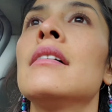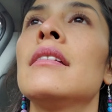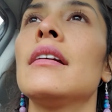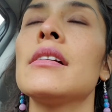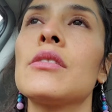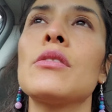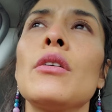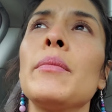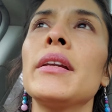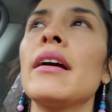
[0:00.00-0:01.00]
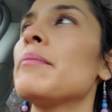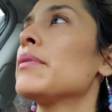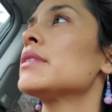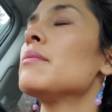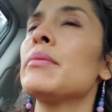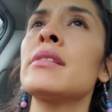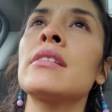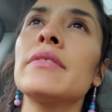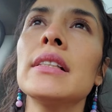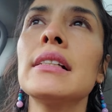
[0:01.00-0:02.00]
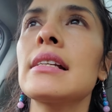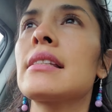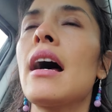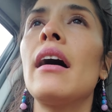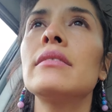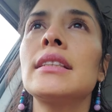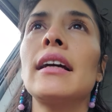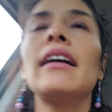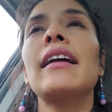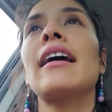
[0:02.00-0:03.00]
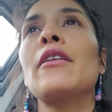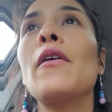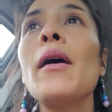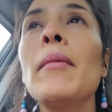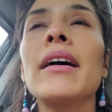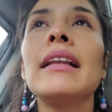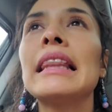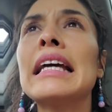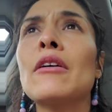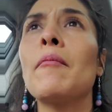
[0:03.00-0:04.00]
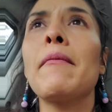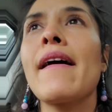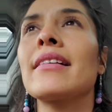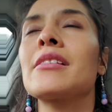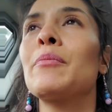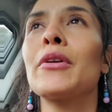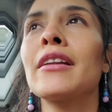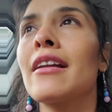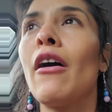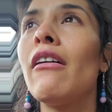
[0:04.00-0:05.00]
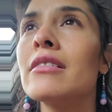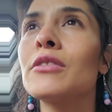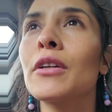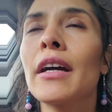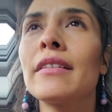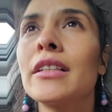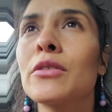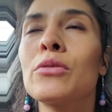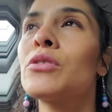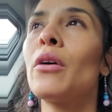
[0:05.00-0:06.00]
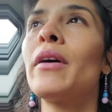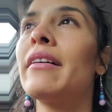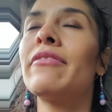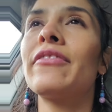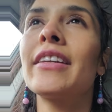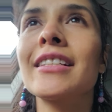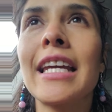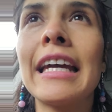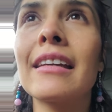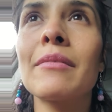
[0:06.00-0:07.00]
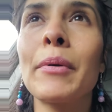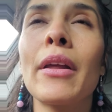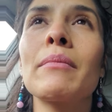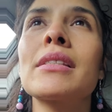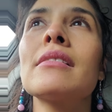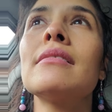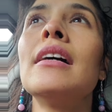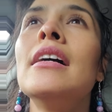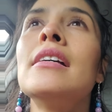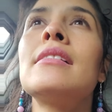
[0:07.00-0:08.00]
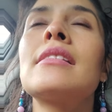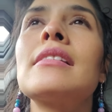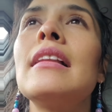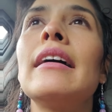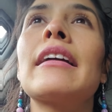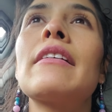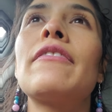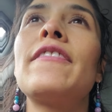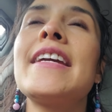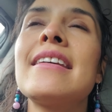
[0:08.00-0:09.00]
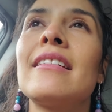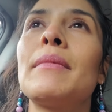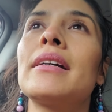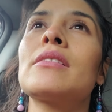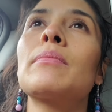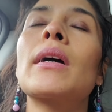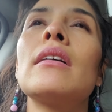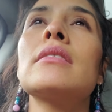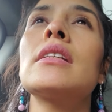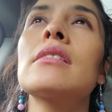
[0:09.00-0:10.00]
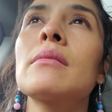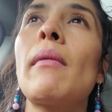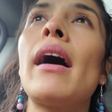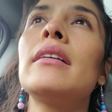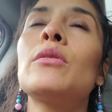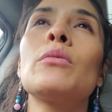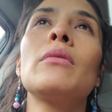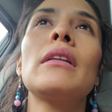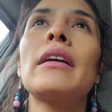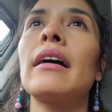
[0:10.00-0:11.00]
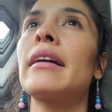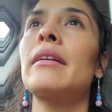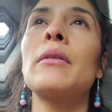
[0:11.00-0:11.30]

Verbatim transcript: there is so many abundant possibilities out there and I know I'm a little mess putting it all together to show I've finished and but I'm still like feeding my subconscious mind to like